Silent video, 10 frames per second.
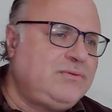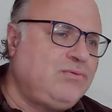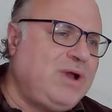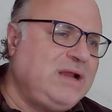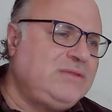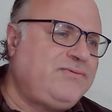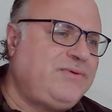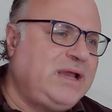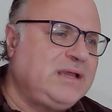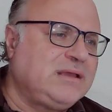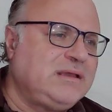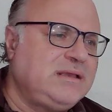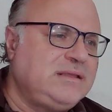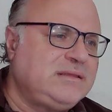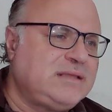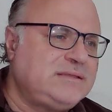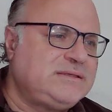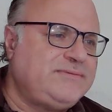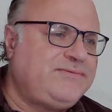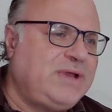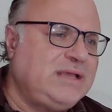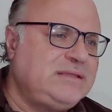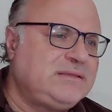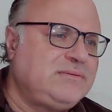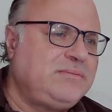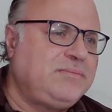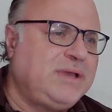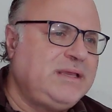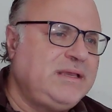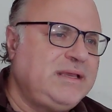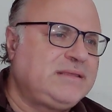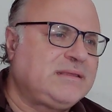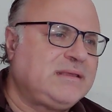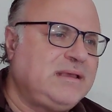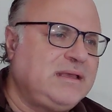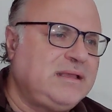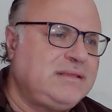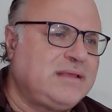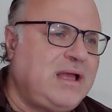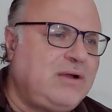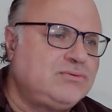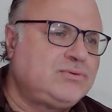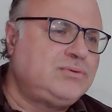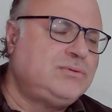wildfire intensified by heat and drought.